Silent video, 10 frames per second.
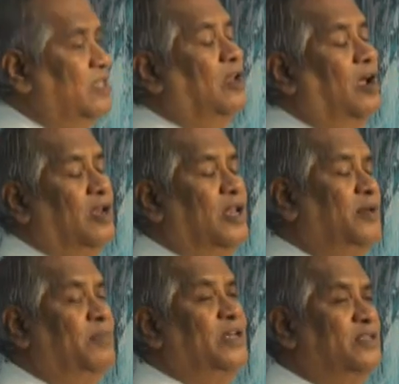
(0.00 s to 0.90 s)
And the Lord
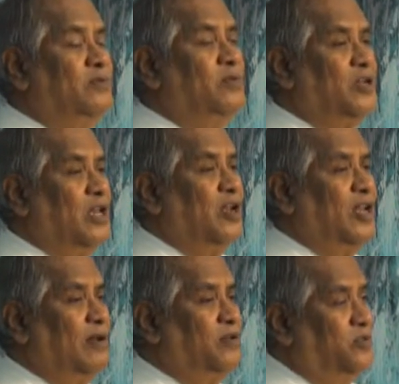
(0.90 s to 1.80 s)
led me, I said, okay,
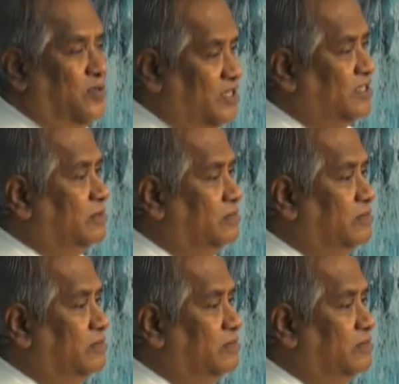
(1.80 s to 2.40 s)
Lord, I'll do it.